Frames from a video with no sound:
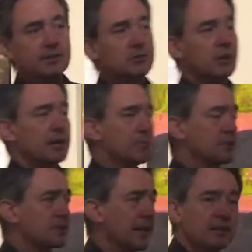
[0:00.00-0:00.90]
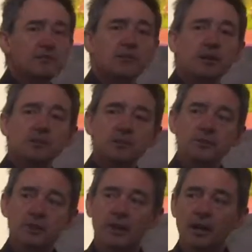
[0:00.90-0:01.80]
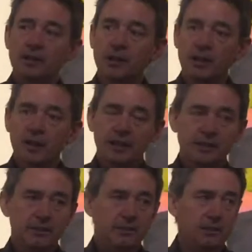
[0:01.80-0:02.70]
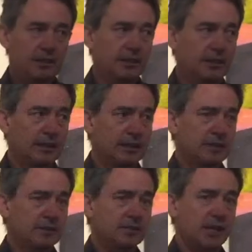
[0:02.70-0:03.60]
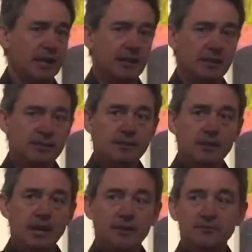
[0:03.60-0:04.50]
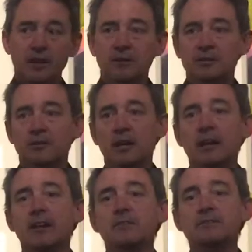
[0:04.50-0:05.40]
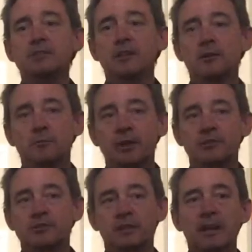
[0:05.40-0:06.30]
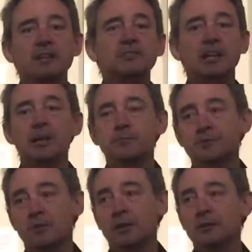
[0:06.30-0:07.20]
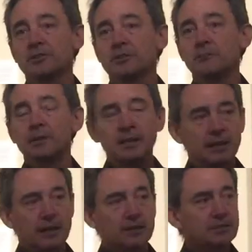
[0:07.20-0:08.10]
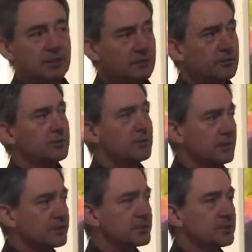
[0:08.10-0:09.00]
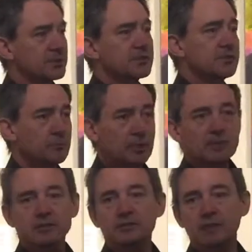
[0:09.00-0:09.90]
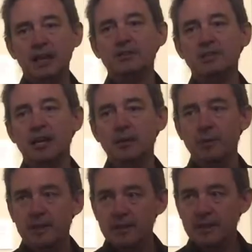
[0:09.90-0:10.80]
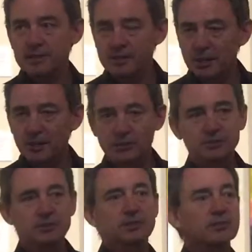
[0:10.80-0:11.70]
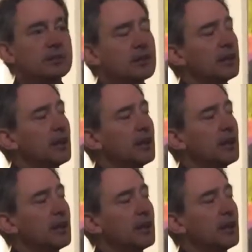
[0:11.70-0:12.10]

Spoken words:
than 20% of those who died in the Salient have known graves because the landscape swallowed them. And so this depiction of landscape is a constant